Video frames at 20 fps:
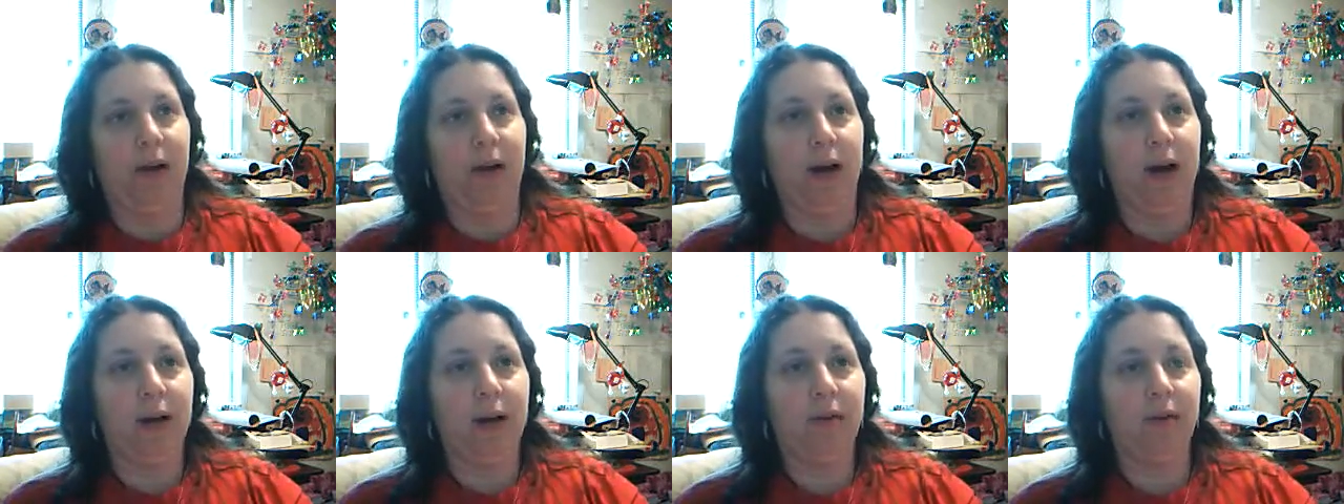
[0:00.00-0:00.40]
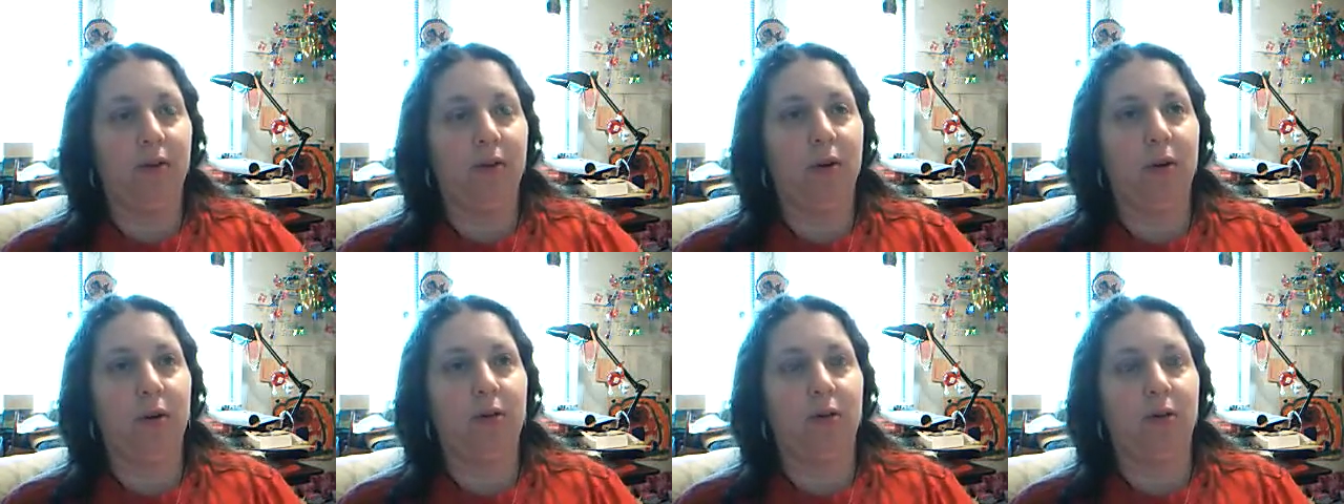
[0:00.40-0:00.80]
I
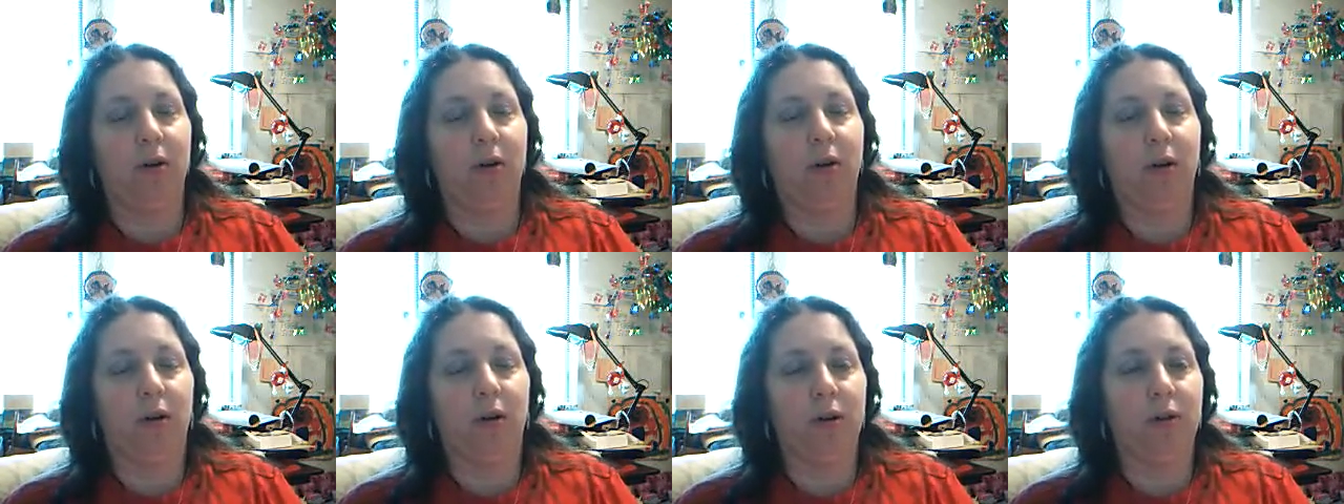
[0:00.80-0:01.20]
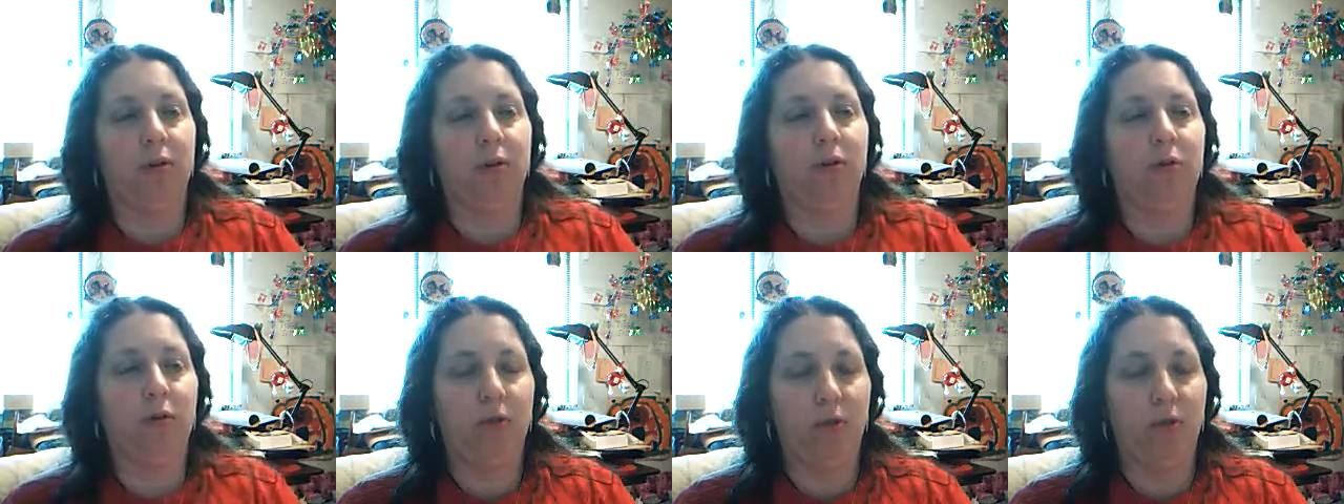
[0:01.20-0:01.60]
started to hurt
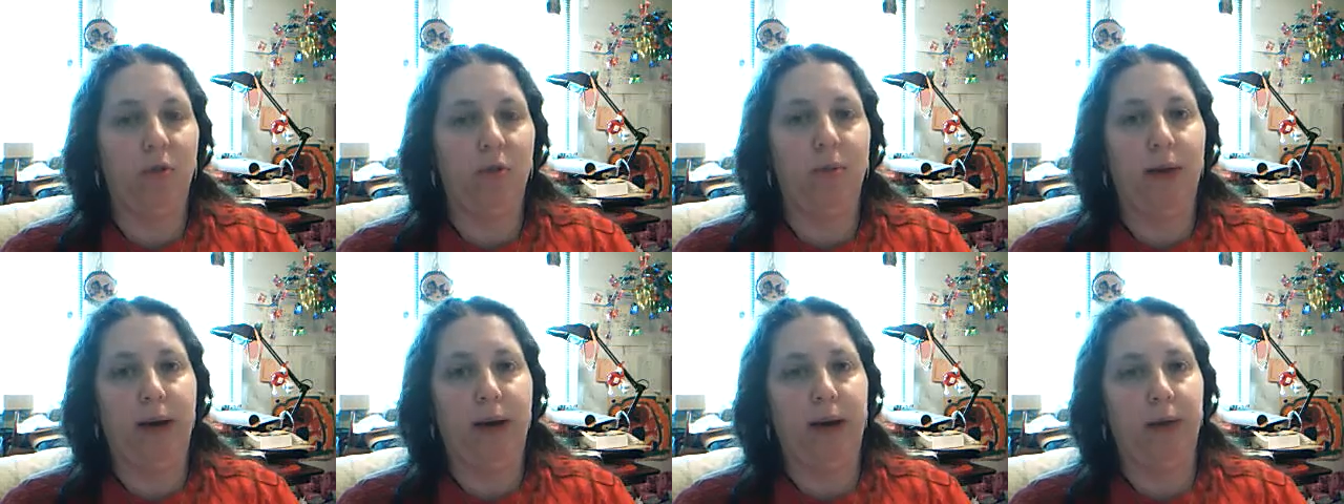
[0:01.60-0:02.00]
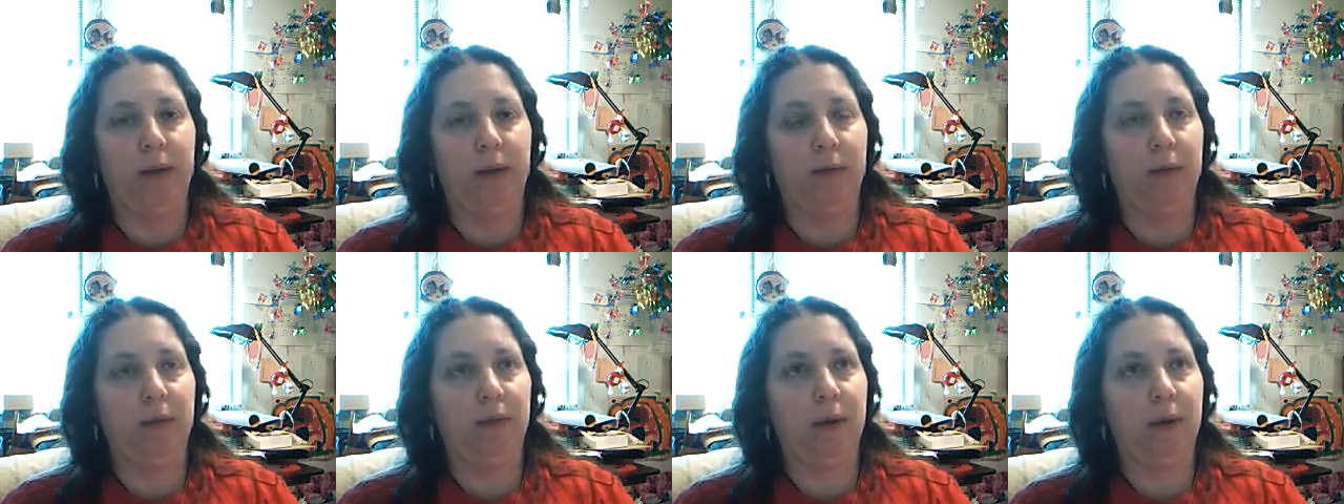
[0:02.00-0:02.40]
so bad.
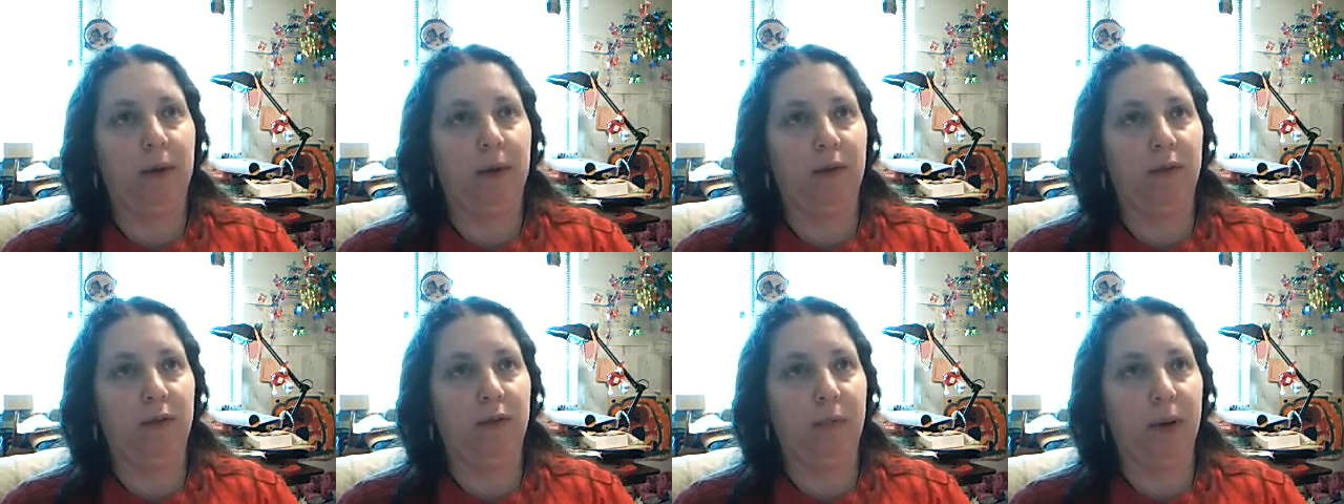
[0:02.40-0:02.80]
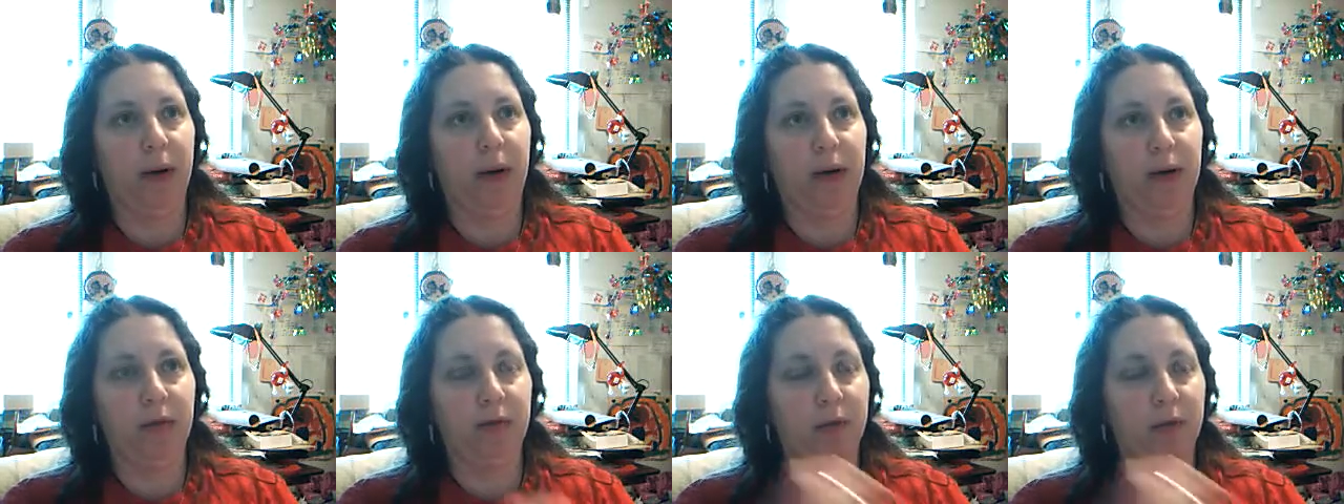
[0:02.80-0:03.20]
I mean, my
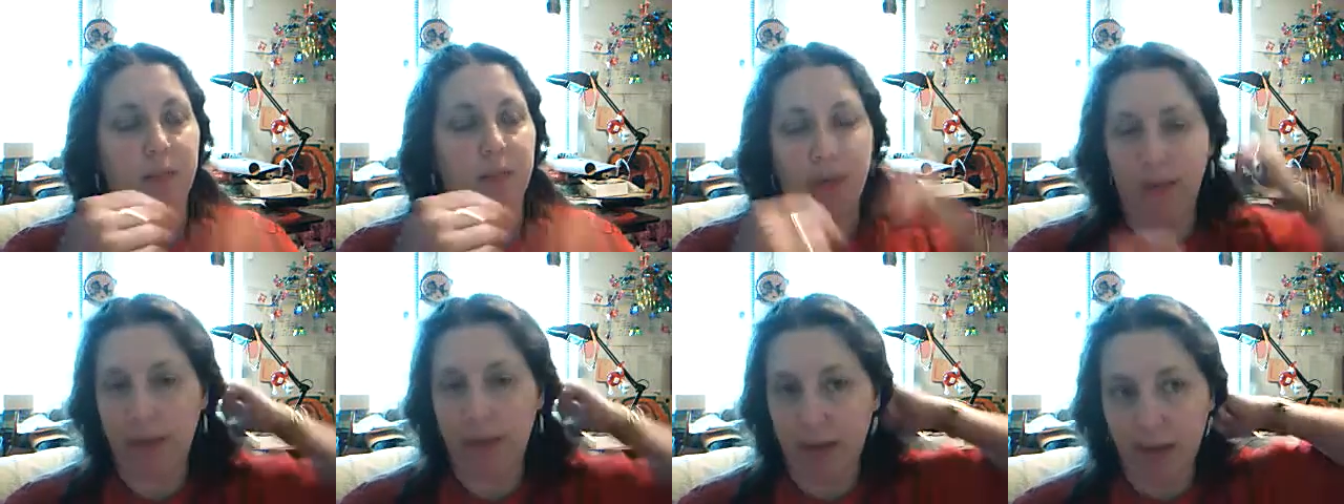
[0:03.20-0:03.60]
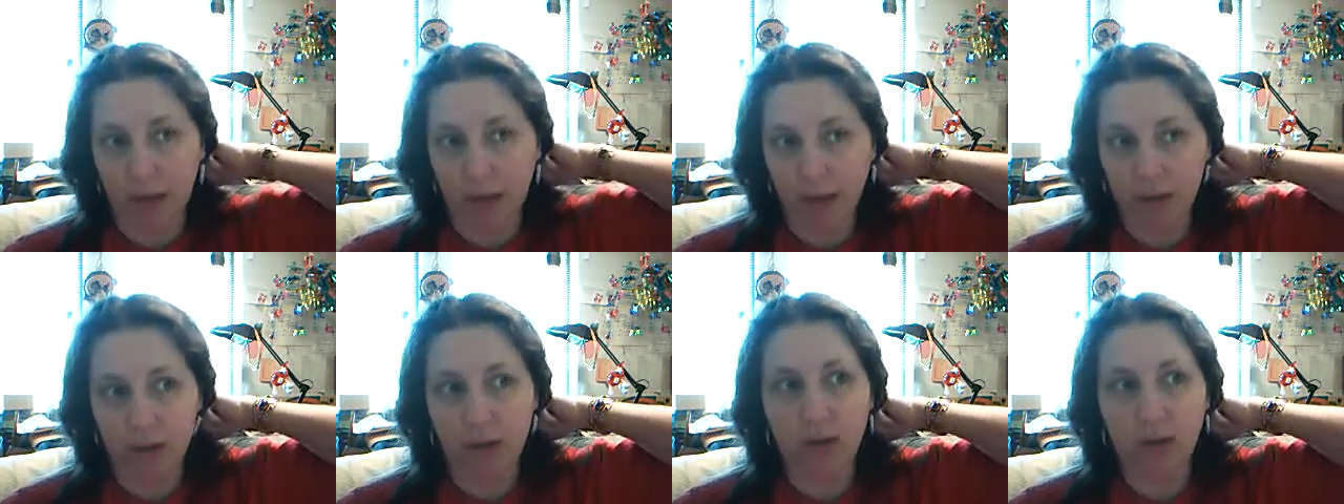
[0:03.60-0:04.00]
spine from my neck